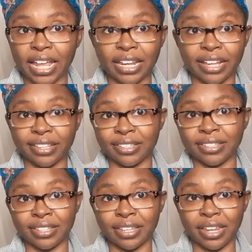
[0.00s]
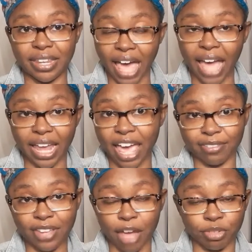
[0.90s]
and I just did not
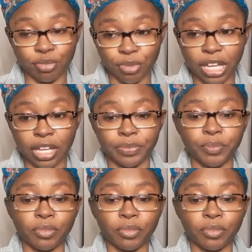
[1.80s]
have time to read,